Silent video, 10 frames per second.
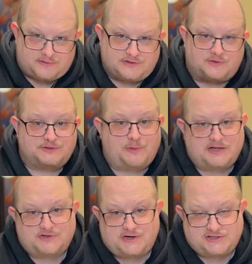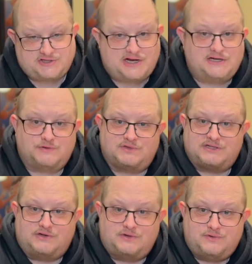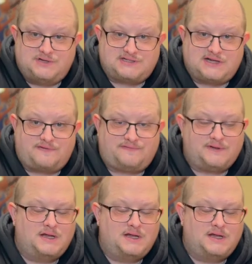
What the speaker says: So sponsor didn't change. It was still UNICEF.